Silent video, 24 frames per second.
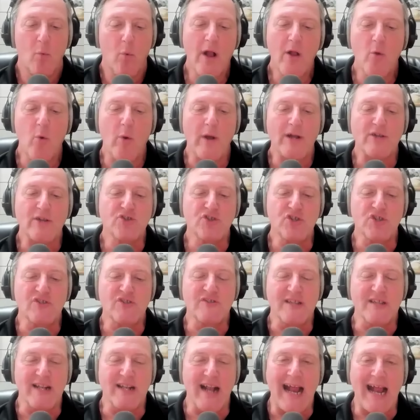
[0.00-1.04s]
What
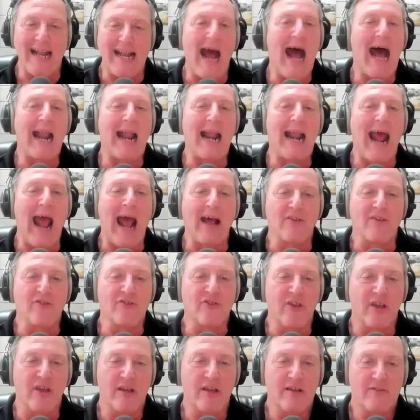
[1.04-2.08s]
questions did I not
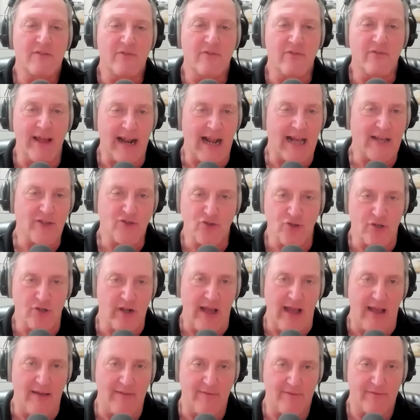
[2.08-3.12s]
ask that I
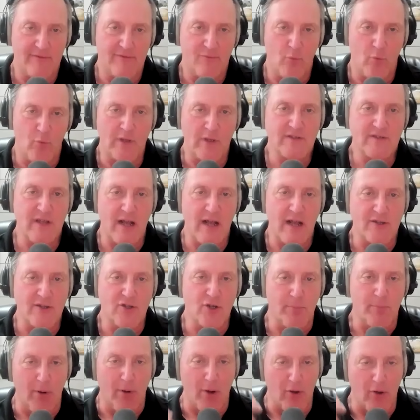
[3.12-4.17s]
should have? What's on
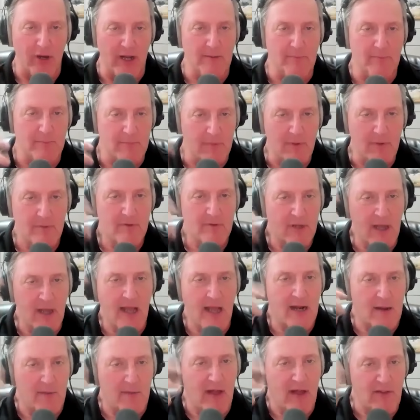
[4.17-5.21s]
your burning,
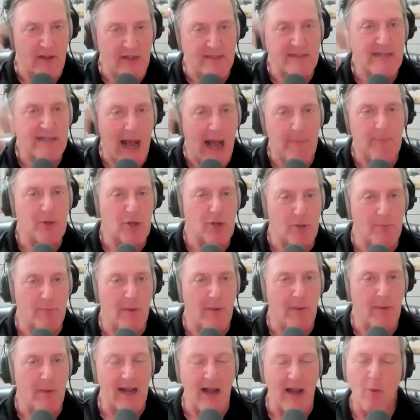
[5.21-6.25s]
kind of on the top of your
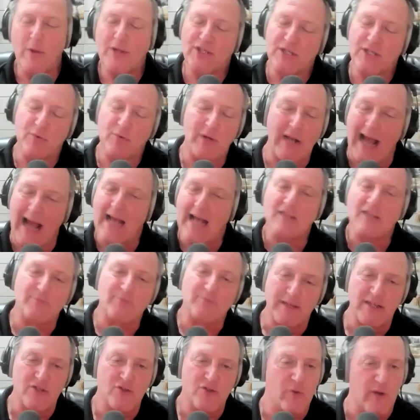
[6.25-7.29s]
mind? I wish you would have
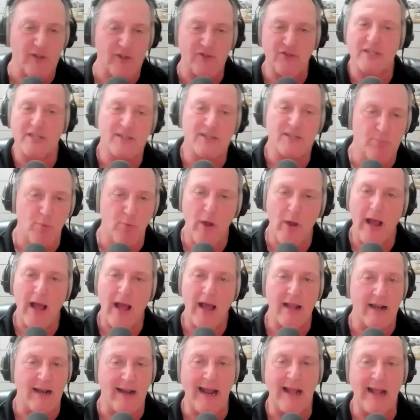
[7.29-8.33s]
asked me this question because, boy,
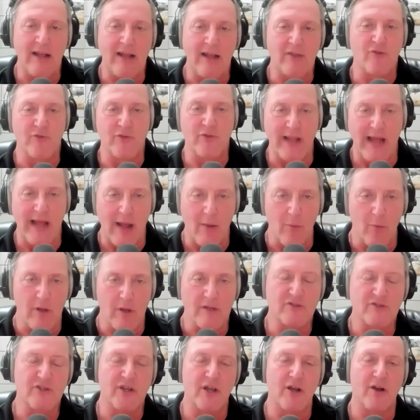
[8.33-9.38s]
I had an answer for that
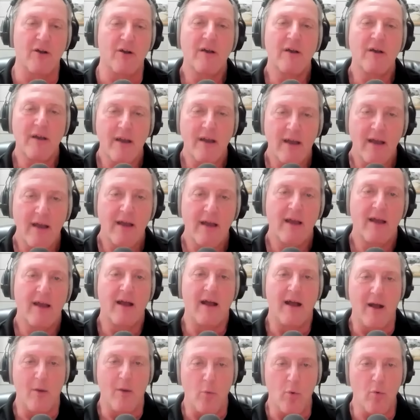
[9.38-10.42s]
one. So
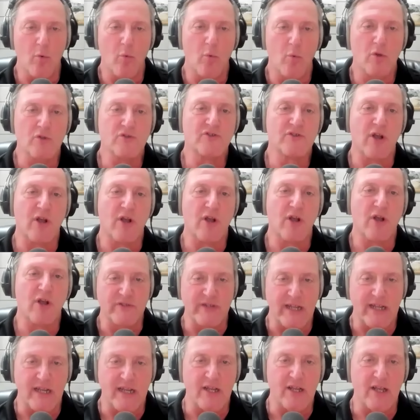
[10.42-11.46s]
we'll start
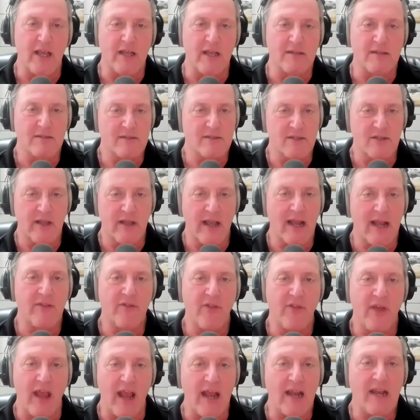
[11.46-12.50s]
with Zeena.
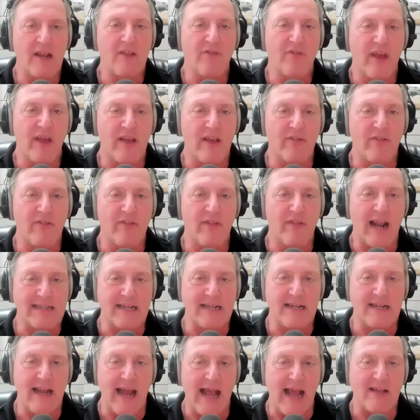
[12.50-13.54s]
Anything that I
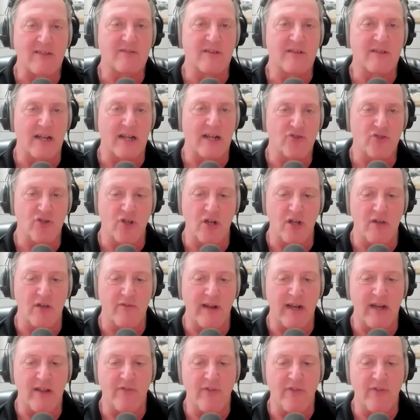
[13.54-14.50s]
didn't ask that I should have?